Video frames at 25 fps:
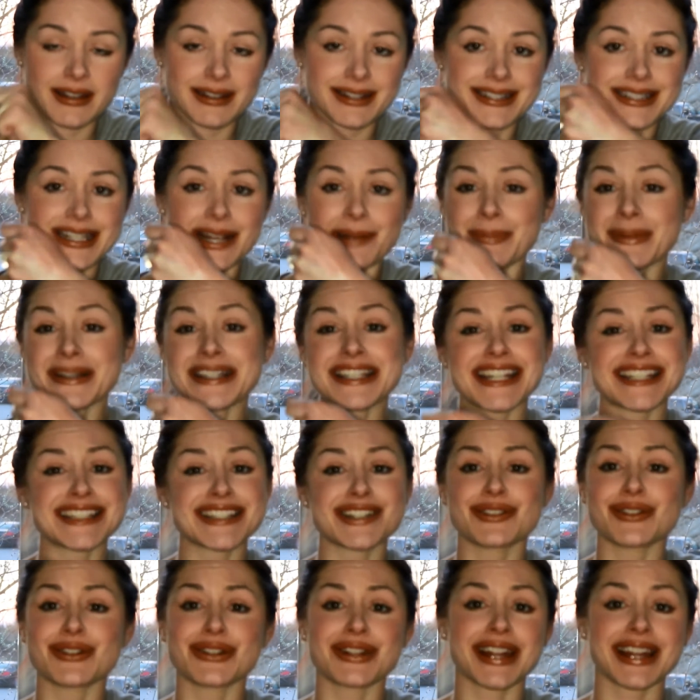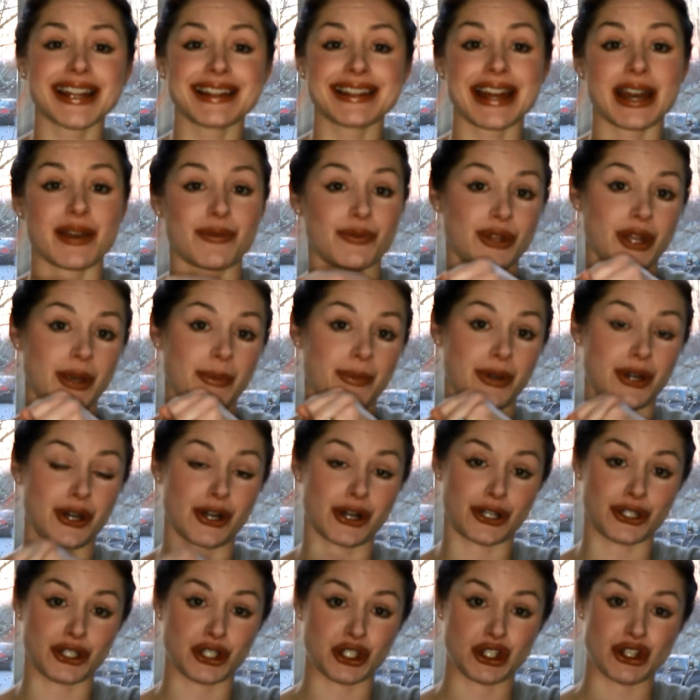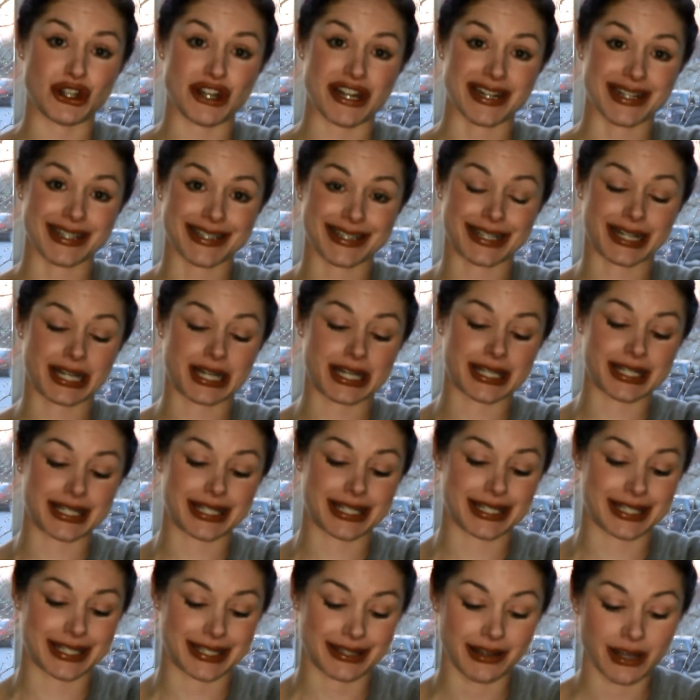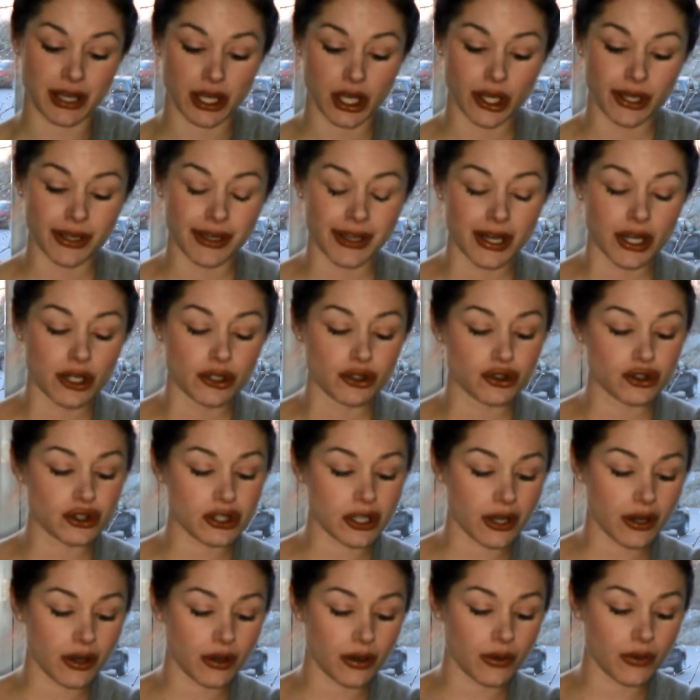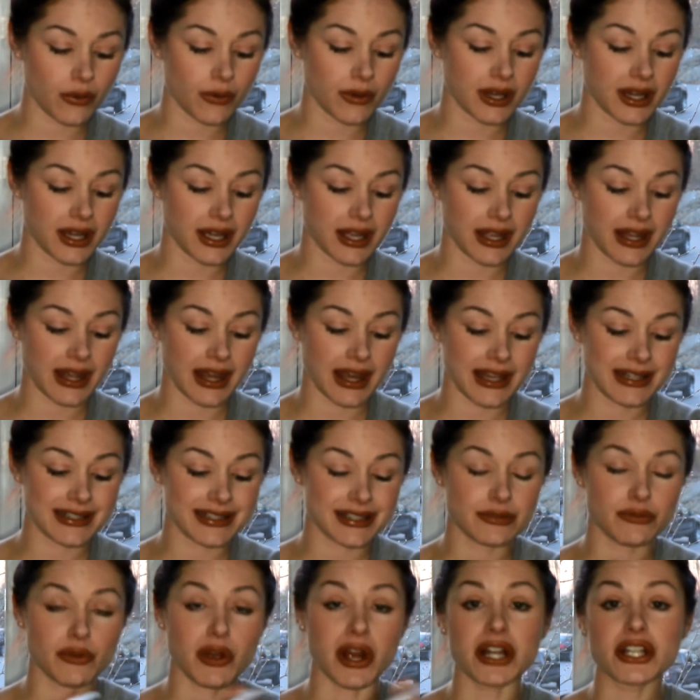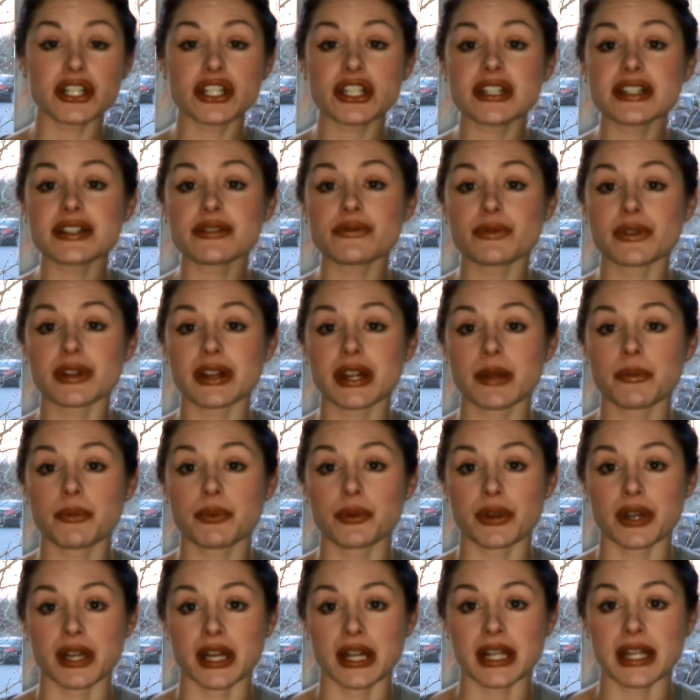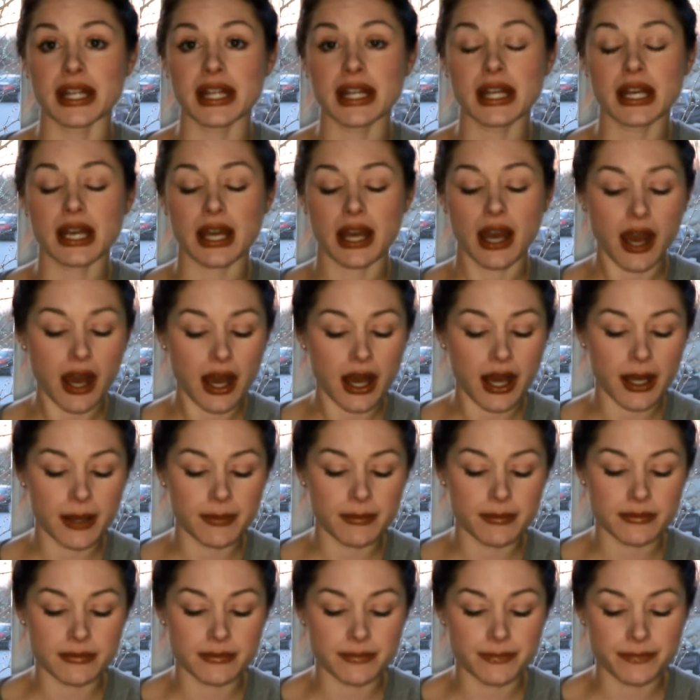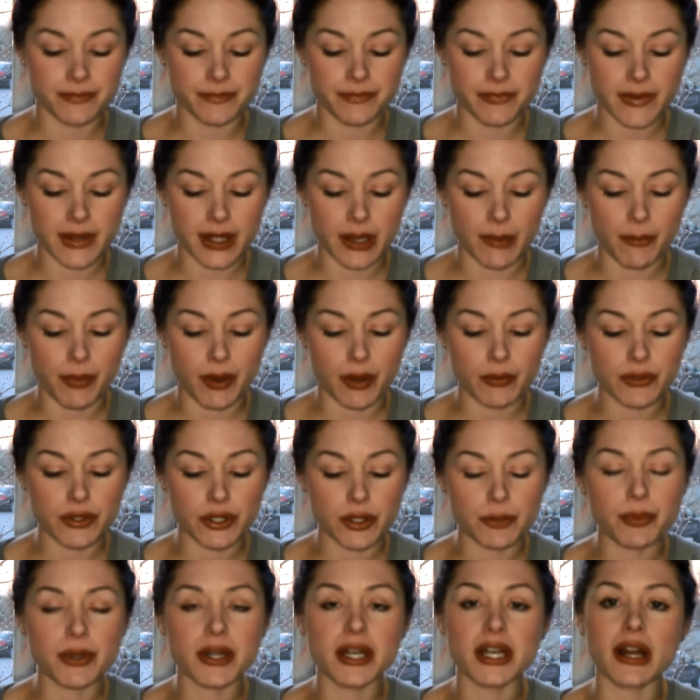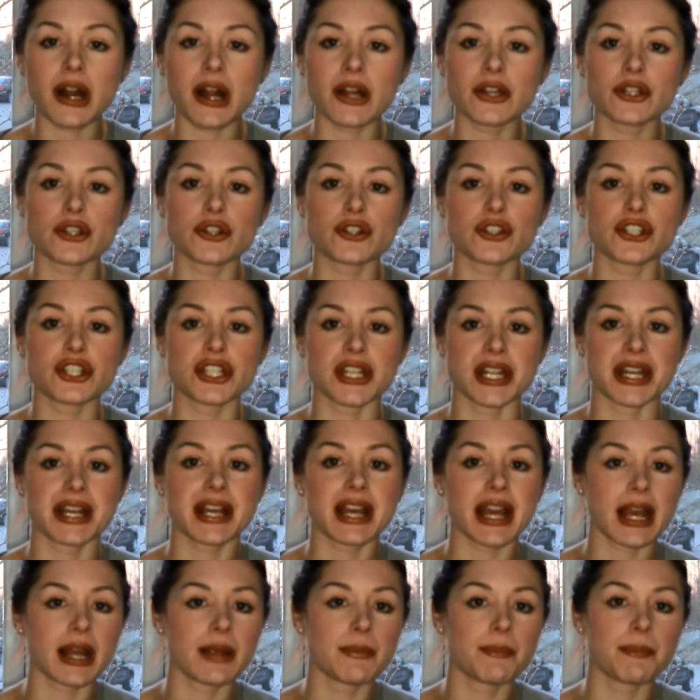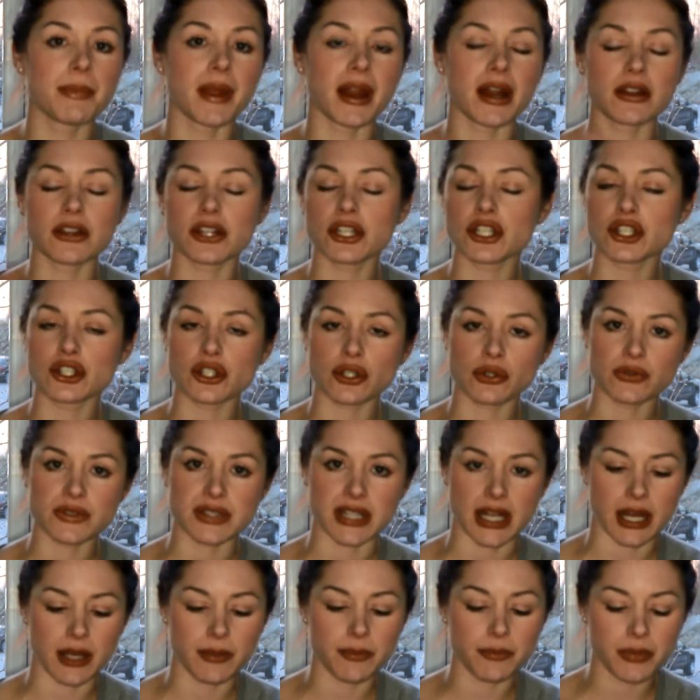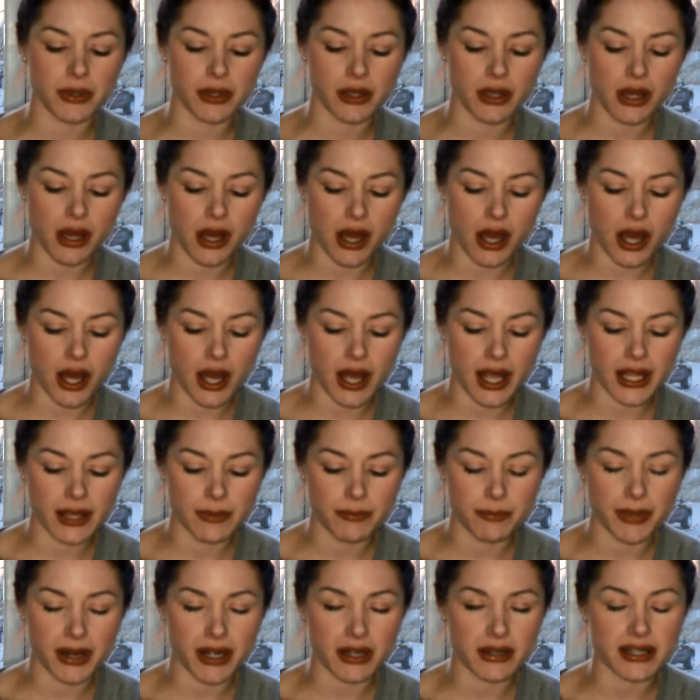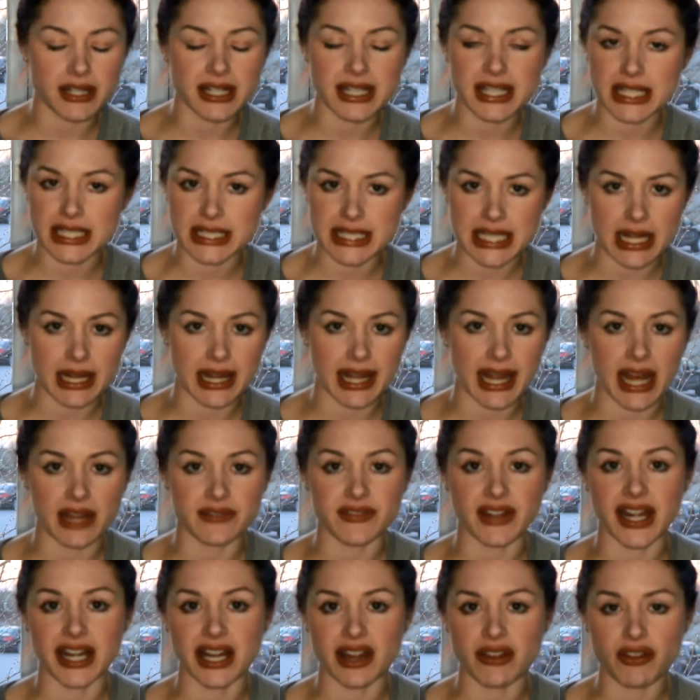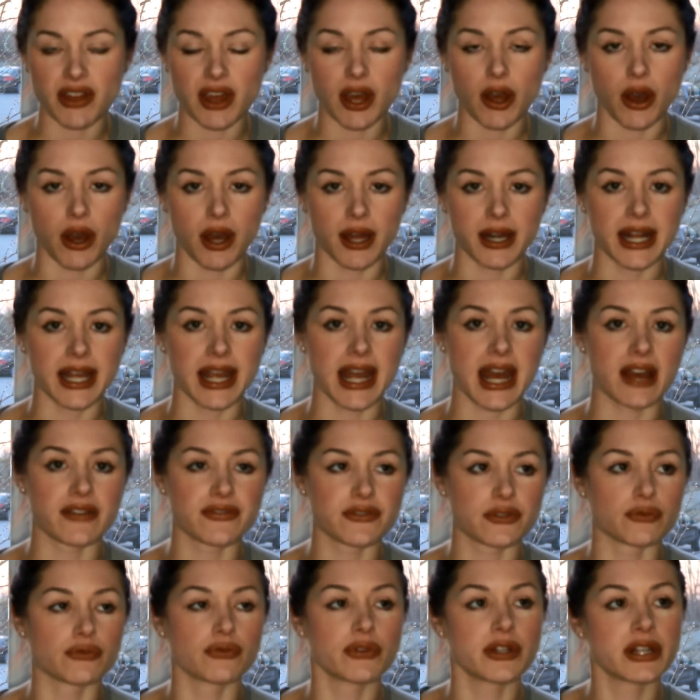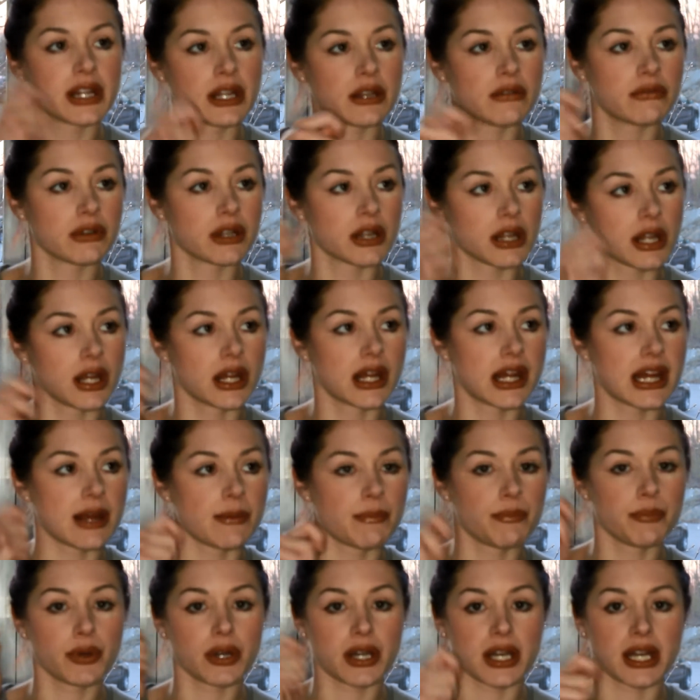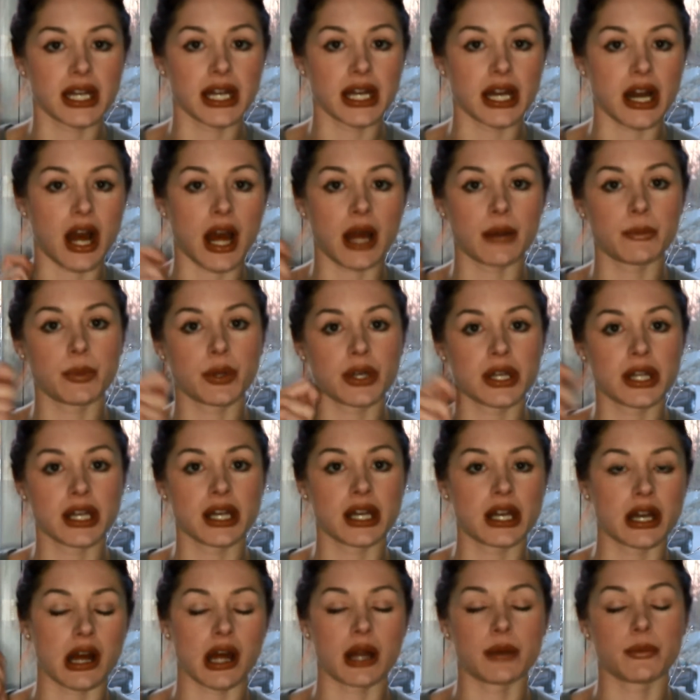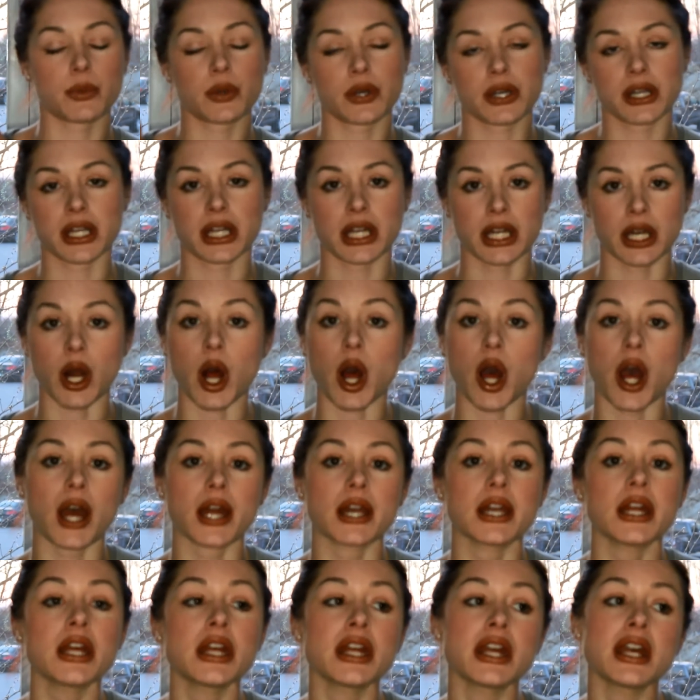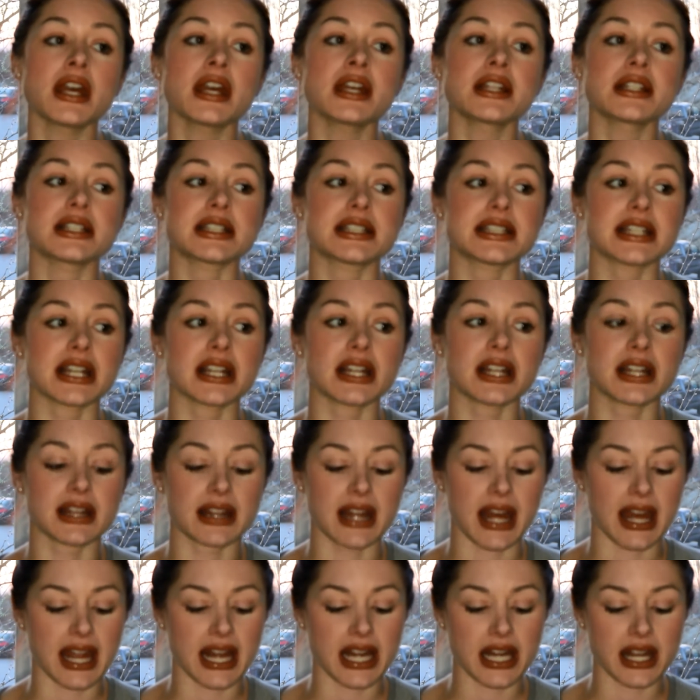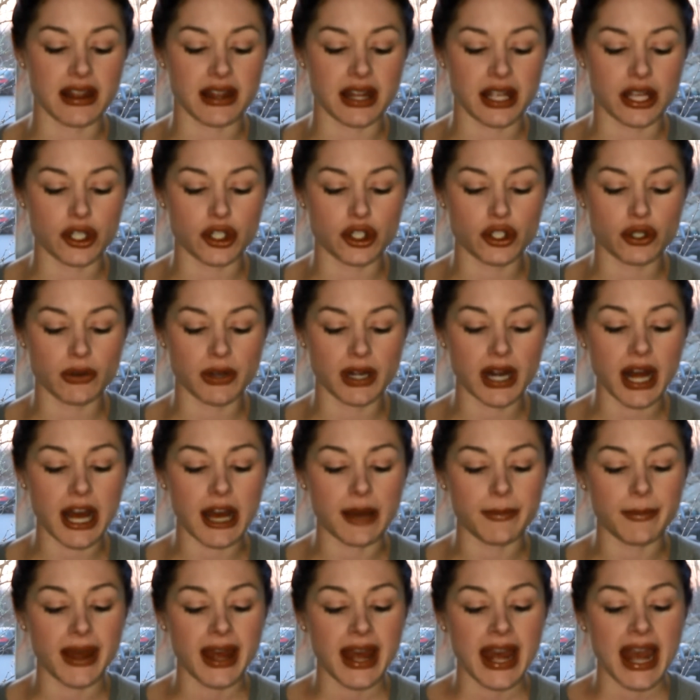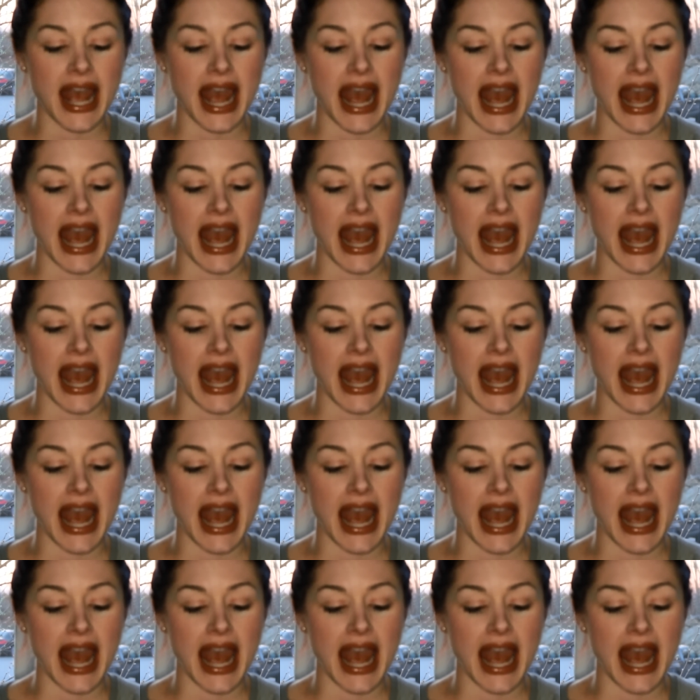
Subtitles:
Except it doesn't look like that when you put it on your cheeks. So it swatches really pretty, but when you put it on your cheek, it barely shows up. I barely can tell I have anything on. I have to really, really keep putting it on to see that anything is showing up.